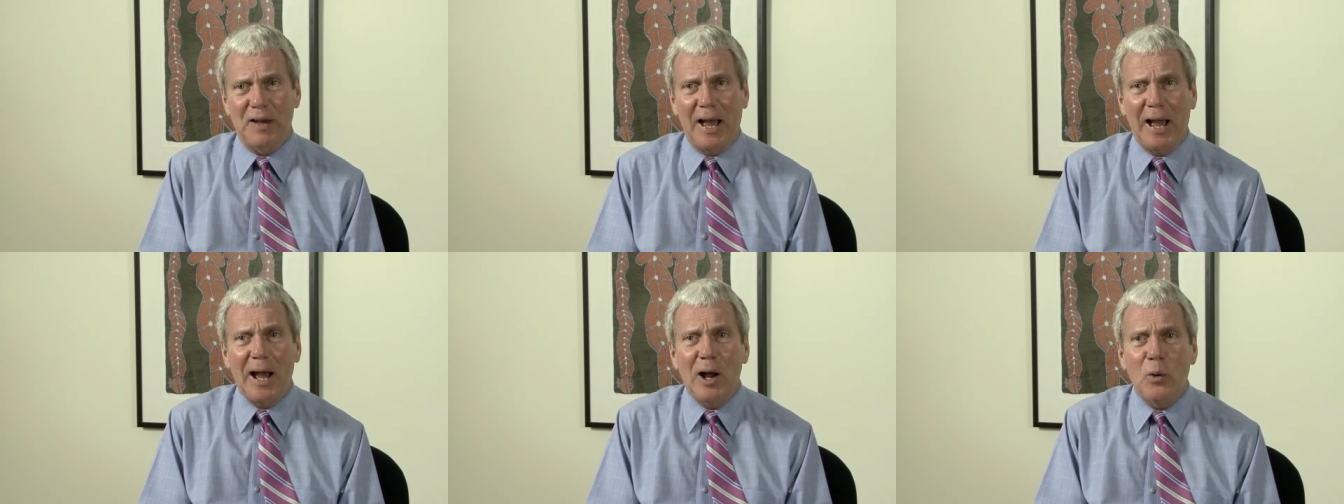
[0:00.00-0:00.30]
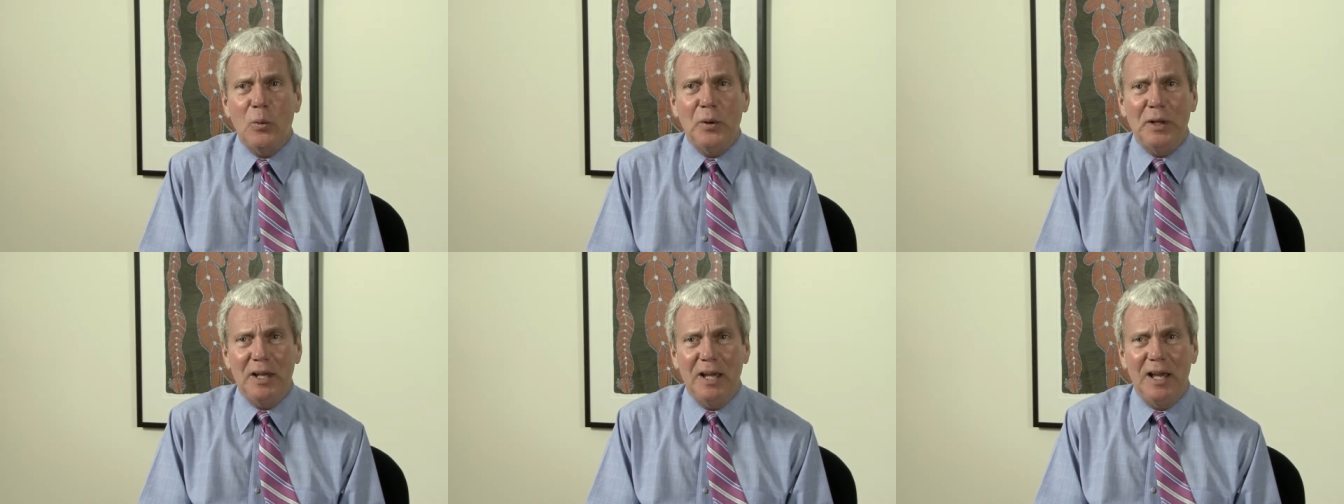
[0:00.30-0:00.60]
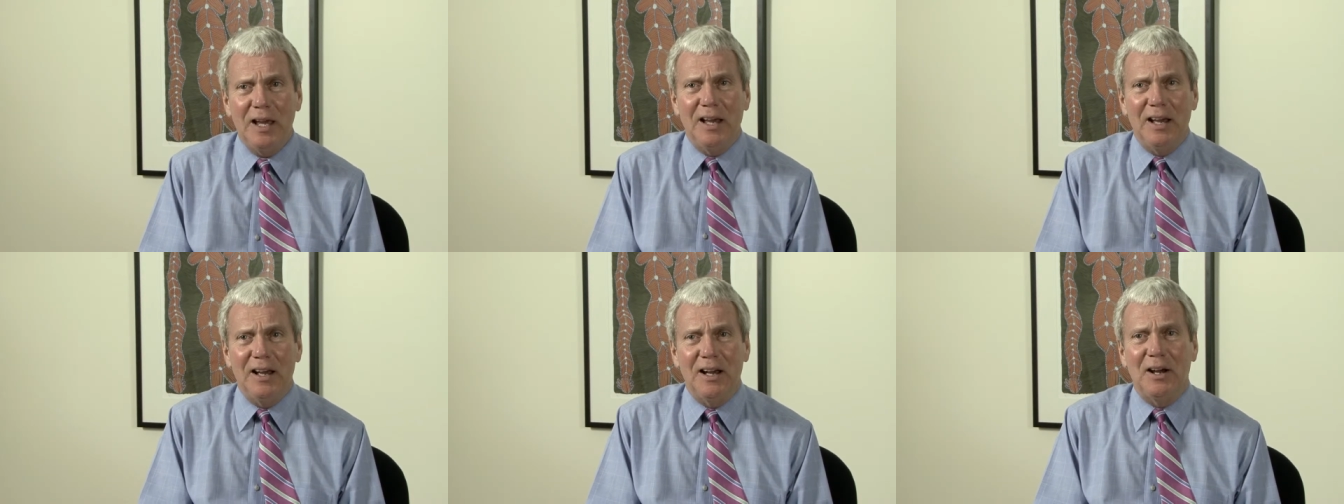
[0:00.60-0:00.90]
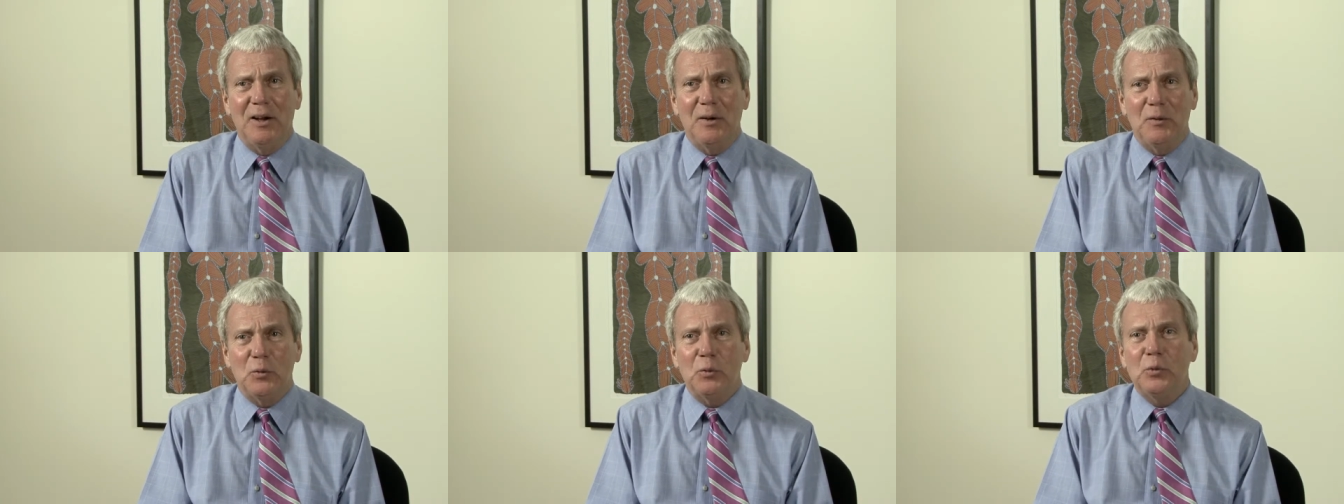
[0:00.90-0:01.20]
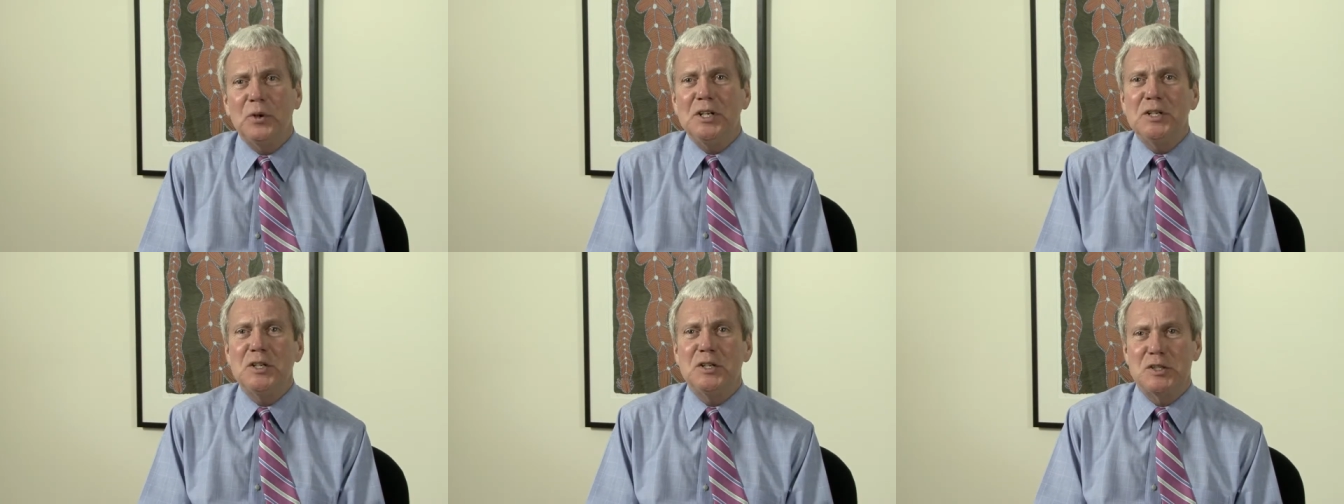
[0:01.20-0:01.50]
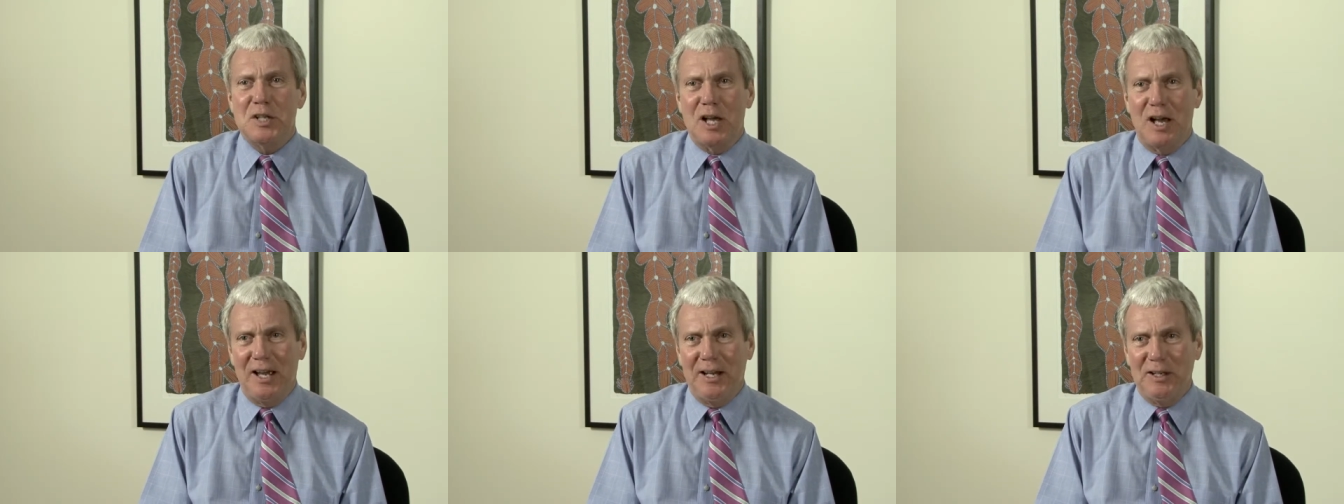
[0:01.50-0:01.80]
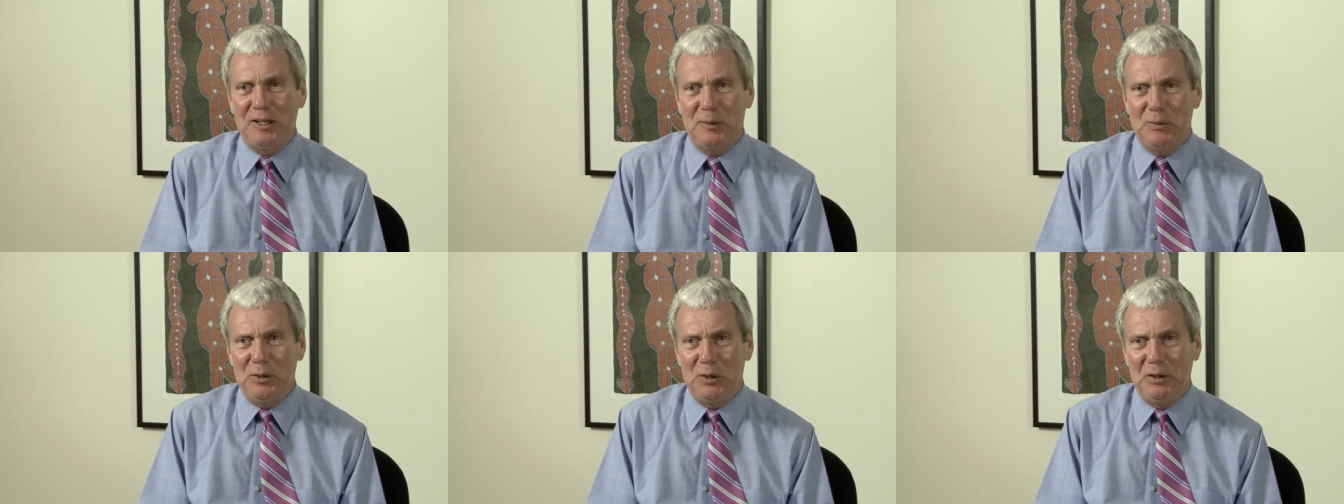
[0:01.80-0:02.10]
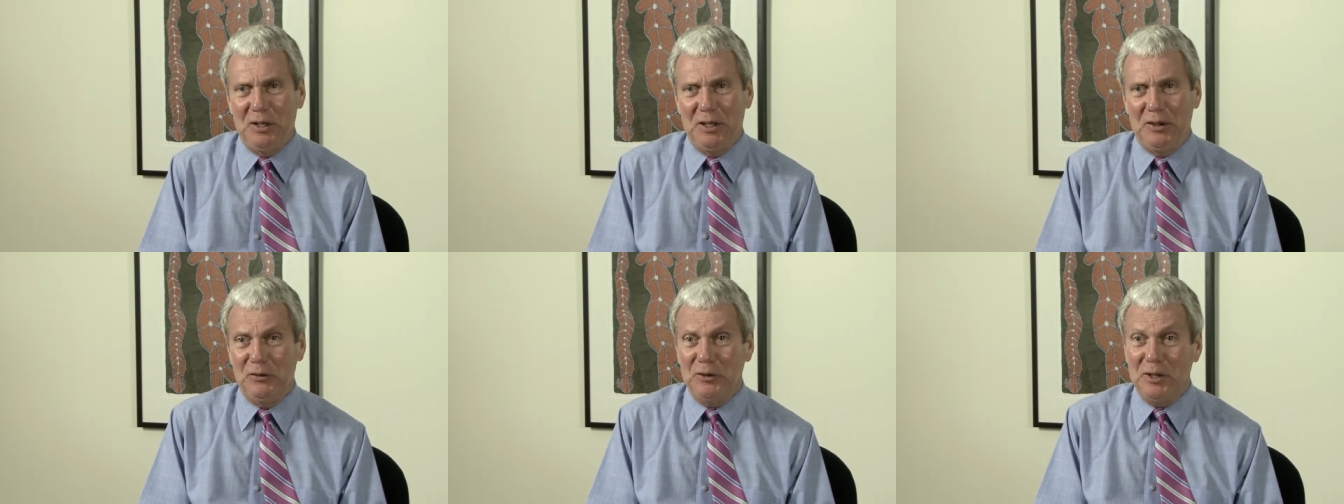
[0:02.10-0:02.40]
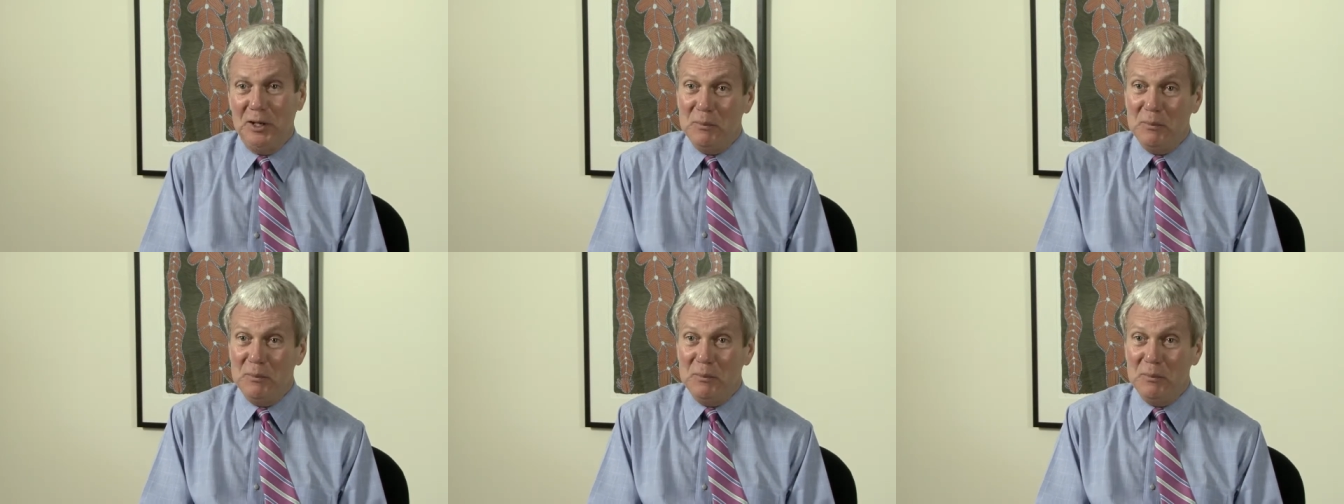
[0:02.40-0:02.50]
how we redesign communities.